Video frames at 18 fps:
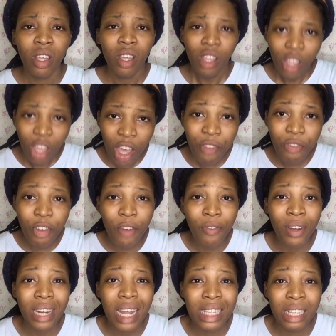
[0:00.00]
if your
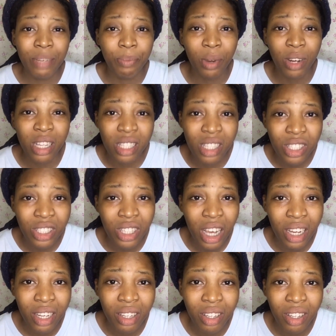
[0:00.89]
father is a
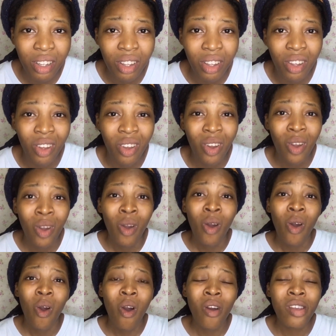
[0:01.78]
politician
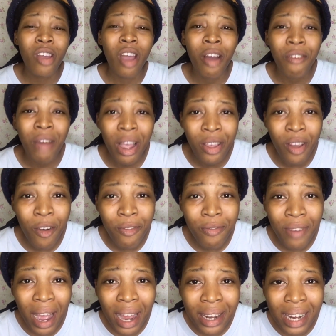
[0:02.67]
and your
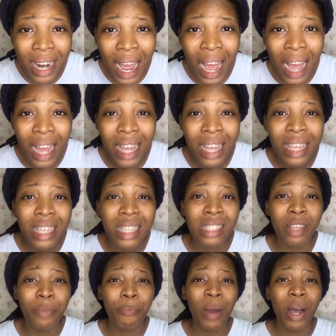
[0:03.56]
father is
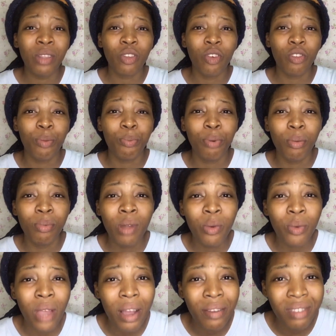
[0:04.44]
a part of the problem
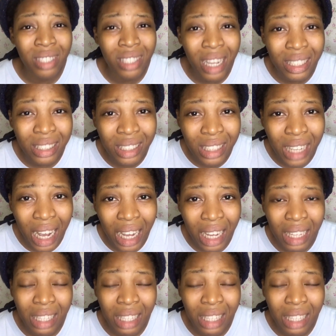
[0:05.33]
we have in Nigeria,